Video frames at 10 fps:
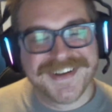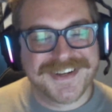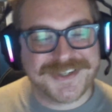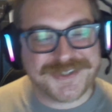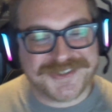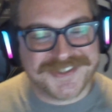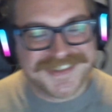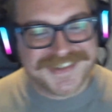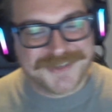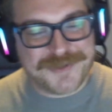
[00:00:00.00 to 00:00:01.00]
cool,
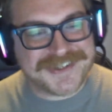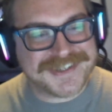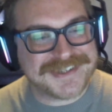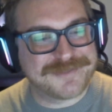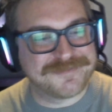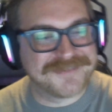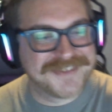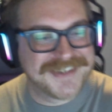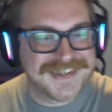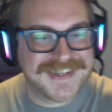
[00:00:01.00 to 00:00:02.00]
welcome!"
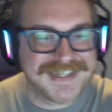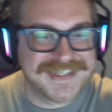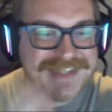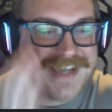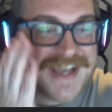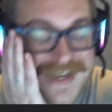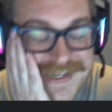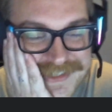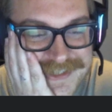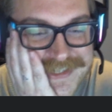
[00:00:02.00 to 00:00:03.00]
And yeah,
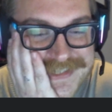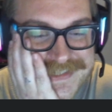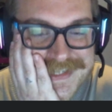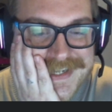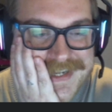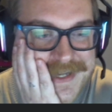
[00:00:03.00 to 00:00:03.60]
it's crazy.